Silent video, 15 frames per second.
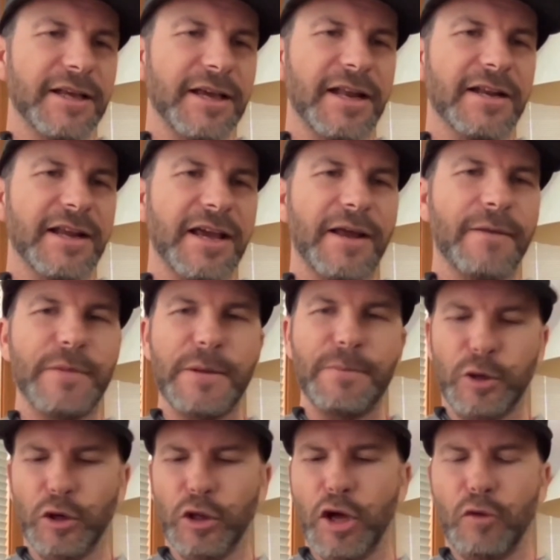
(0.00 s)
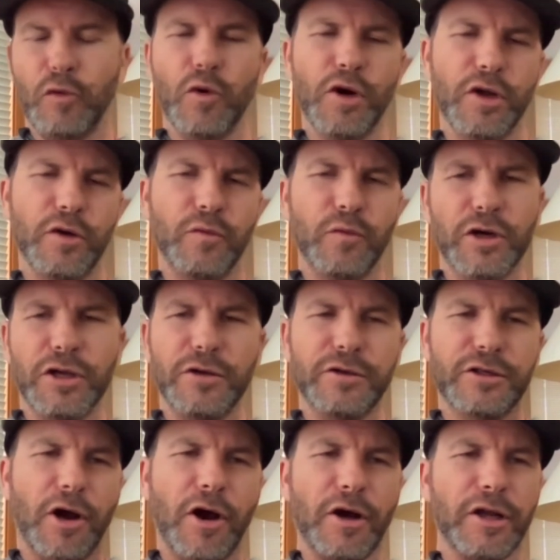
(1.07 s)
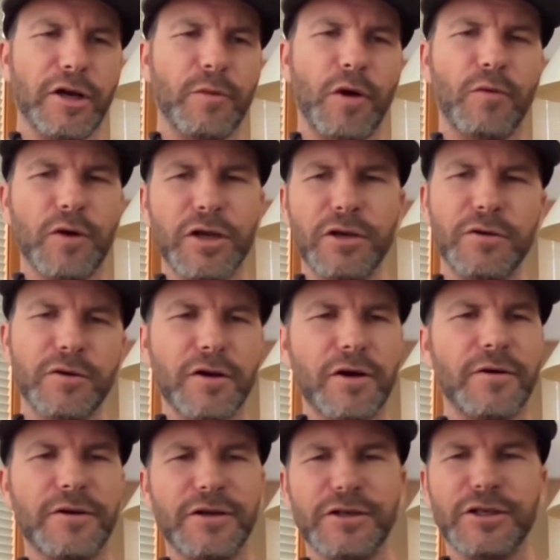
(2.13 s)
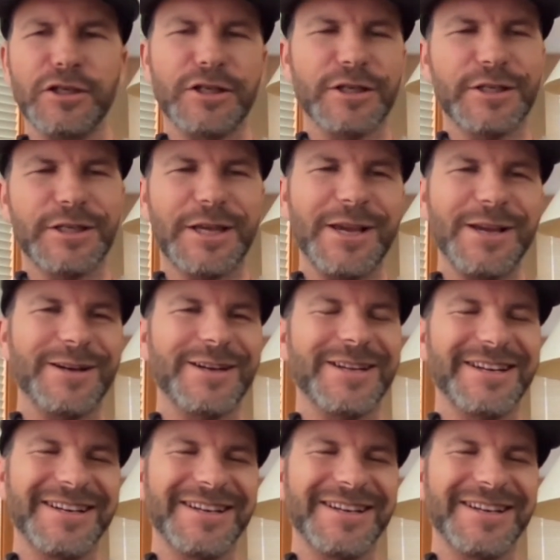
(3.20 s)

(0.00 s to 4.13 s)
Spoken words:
And people are like, what are you talking about? What do you know? You're just a skier.